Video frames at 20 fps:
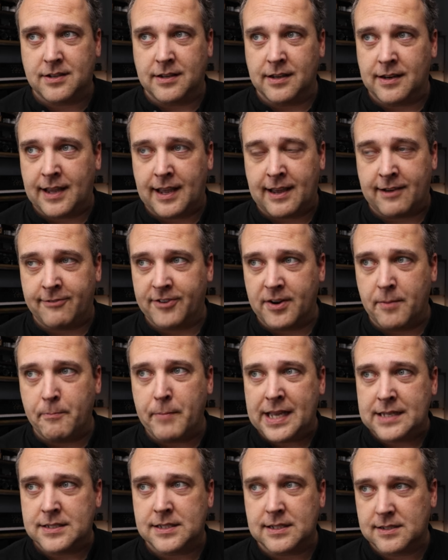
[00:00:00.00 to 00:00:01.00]
going to have an
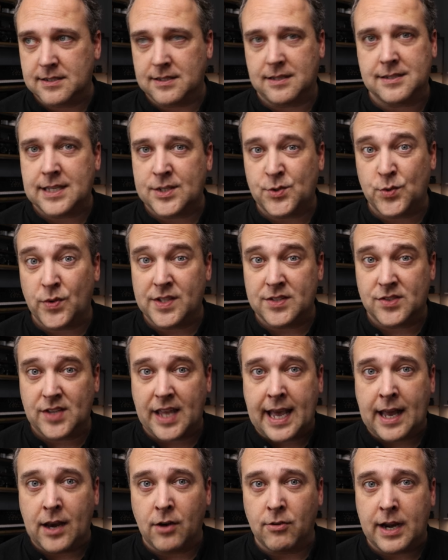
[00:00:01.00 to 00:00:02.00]
amazing success with this
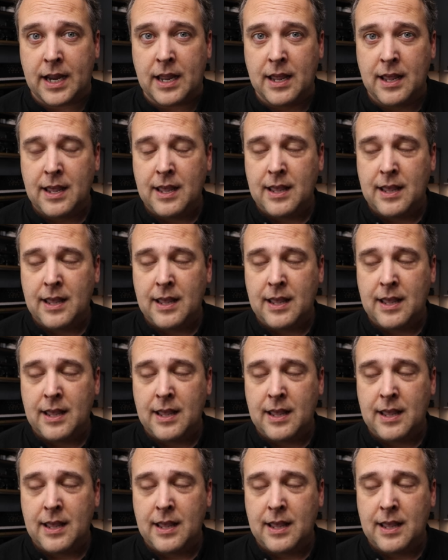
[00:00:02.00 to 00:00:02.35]
gallery.